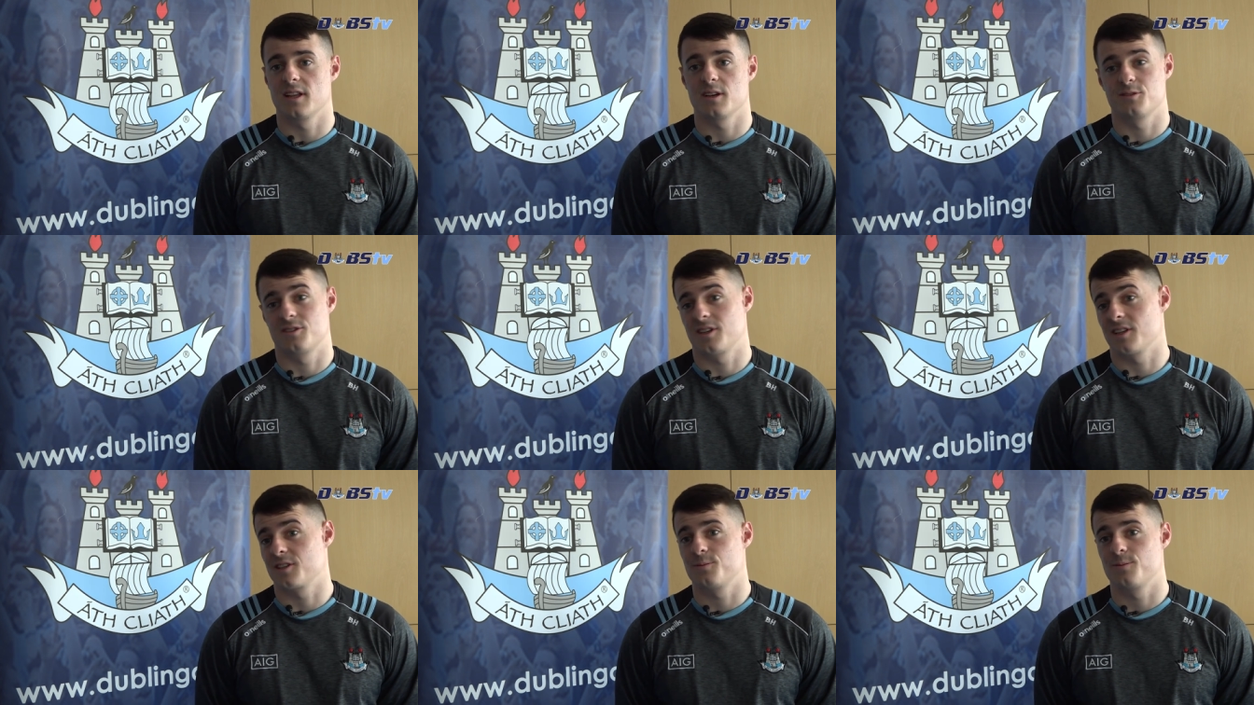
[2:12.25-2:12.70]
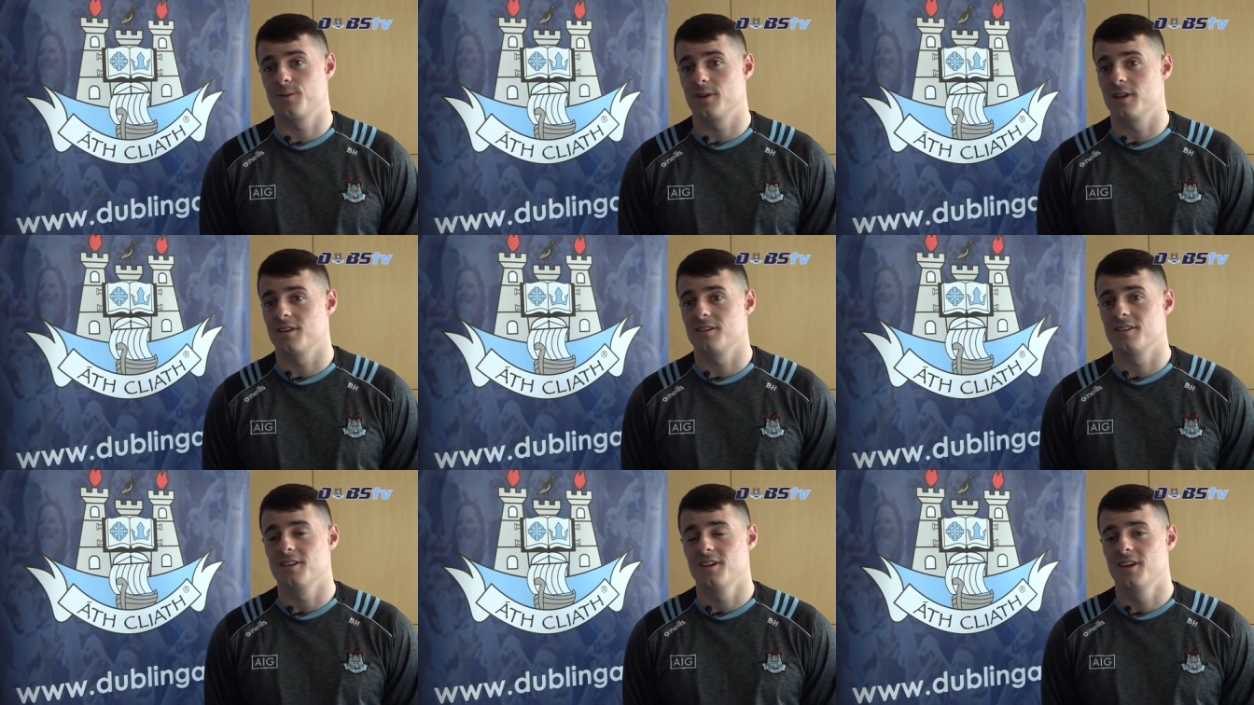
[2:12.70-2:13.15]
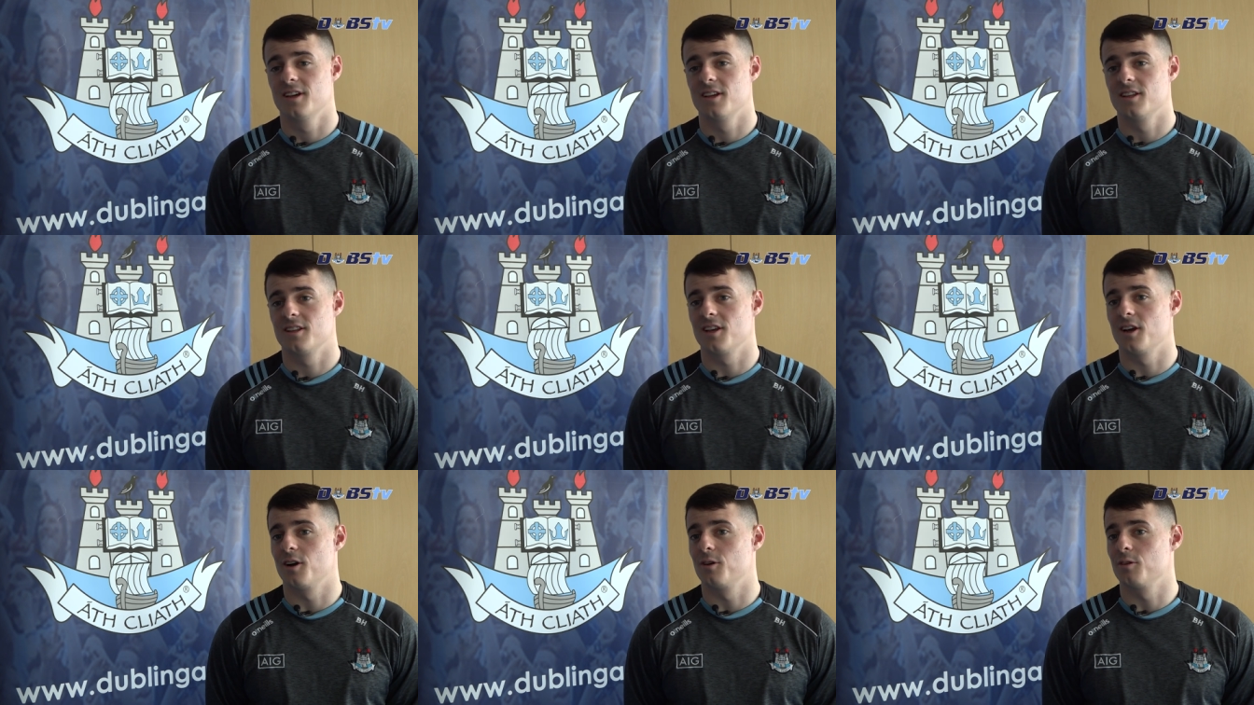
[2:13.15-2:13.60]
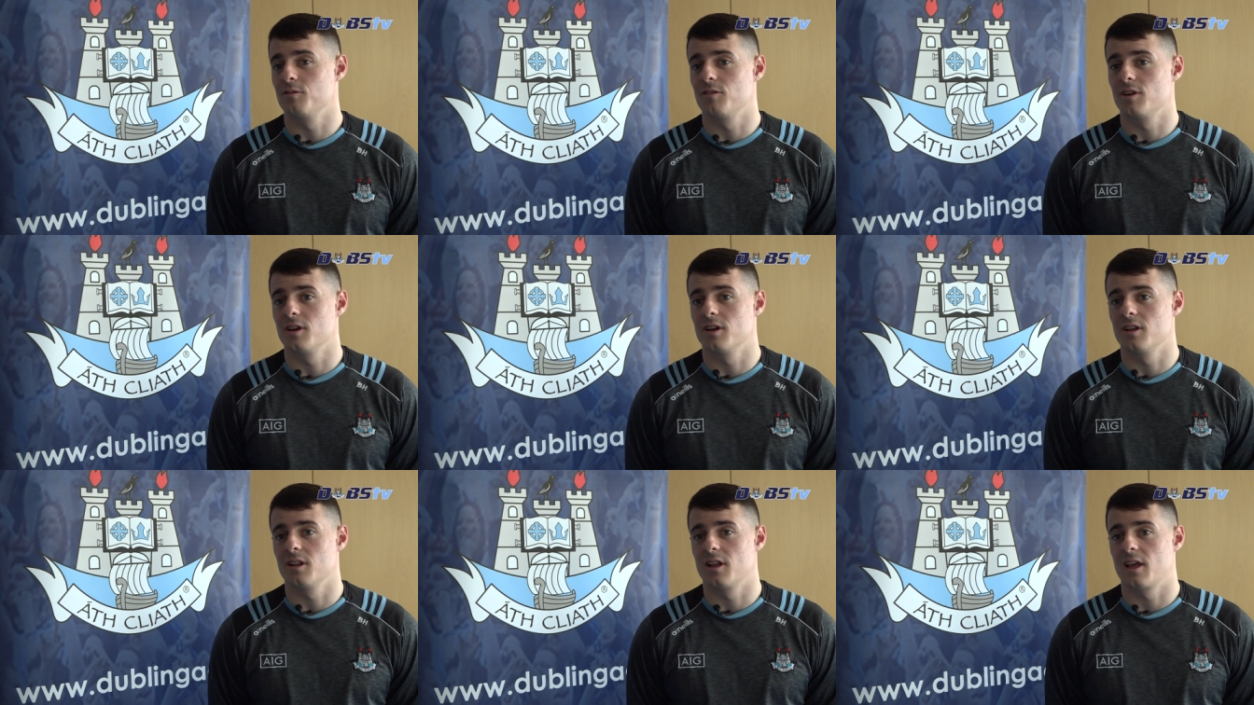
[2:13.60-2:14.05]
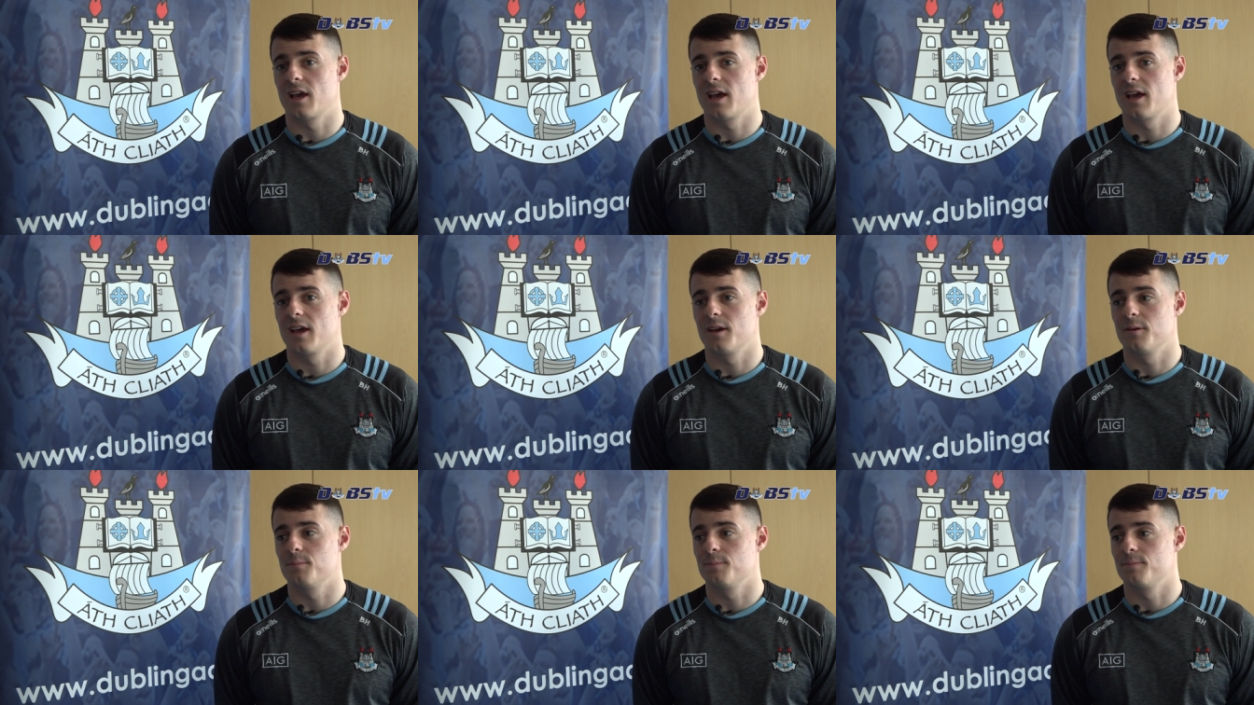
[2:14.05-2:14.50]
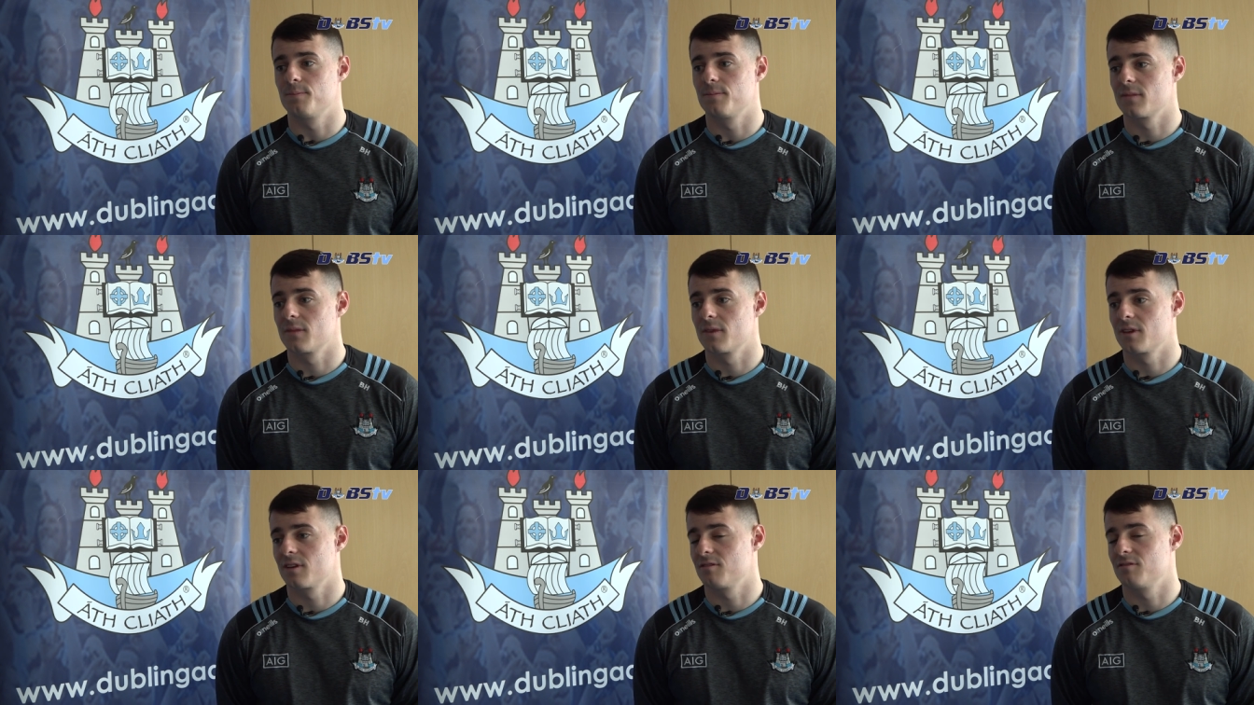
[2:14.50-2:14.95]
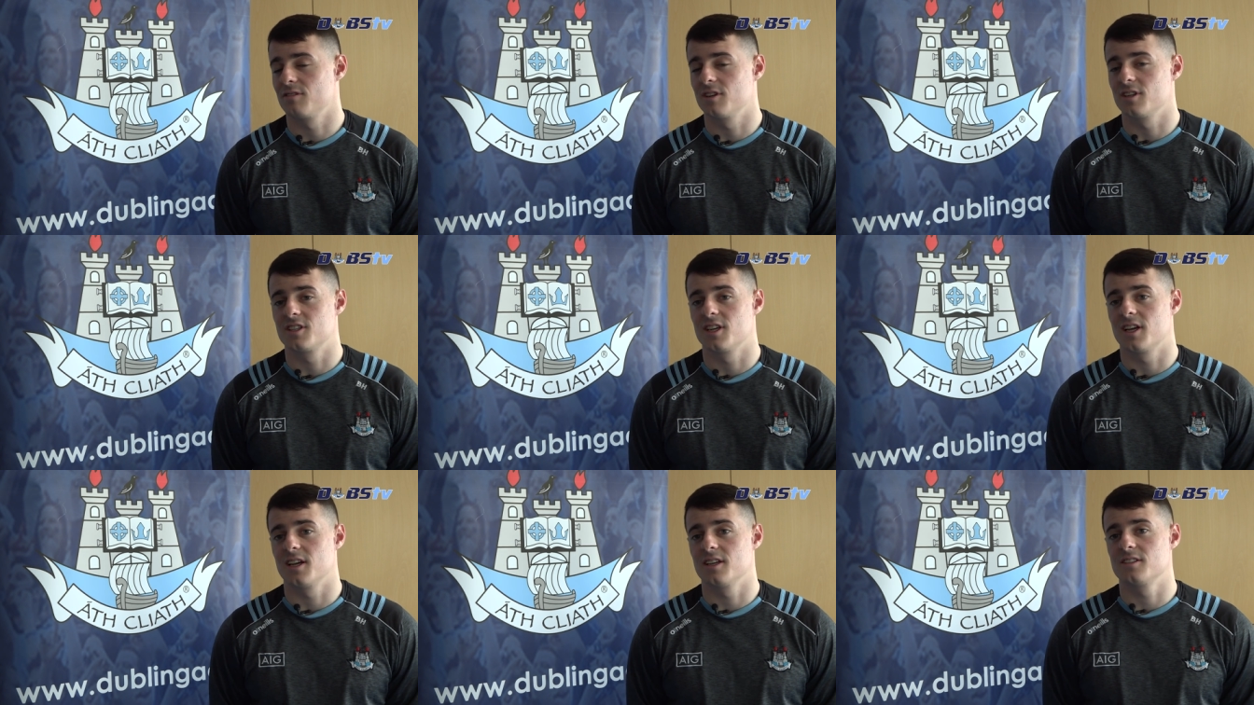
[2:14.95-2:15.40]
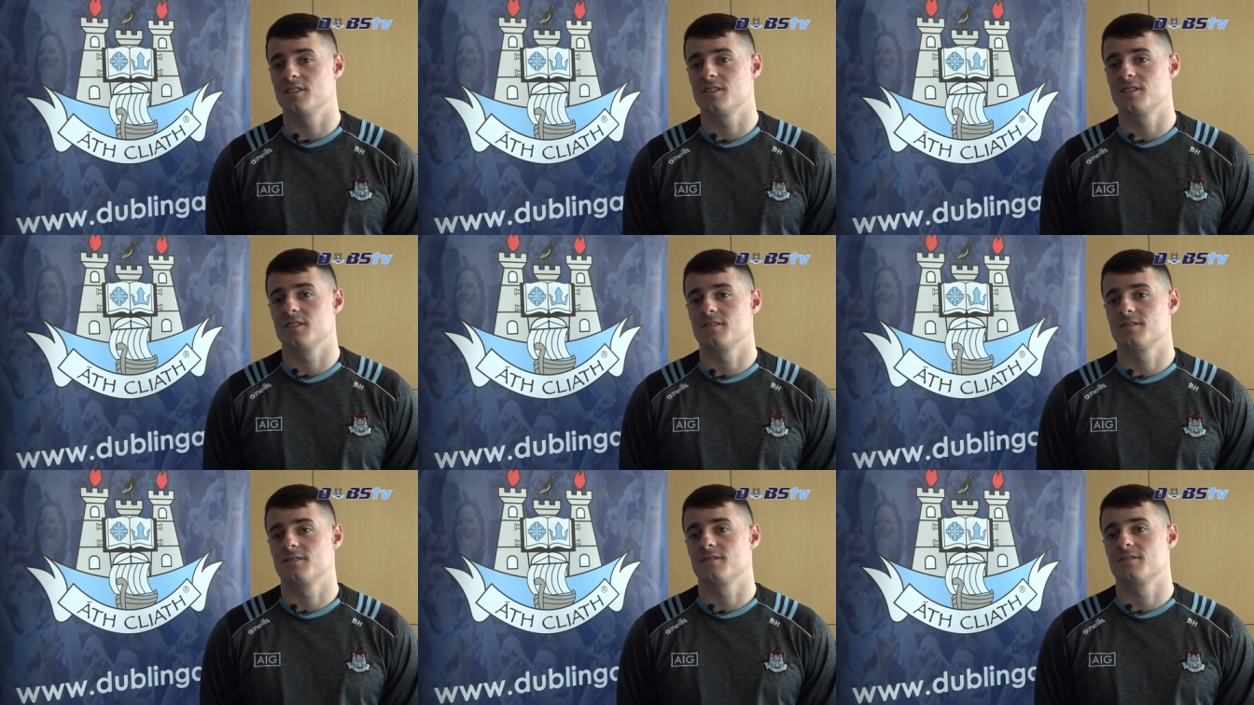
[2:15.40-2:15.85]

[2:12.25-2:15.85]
That's been the only real change.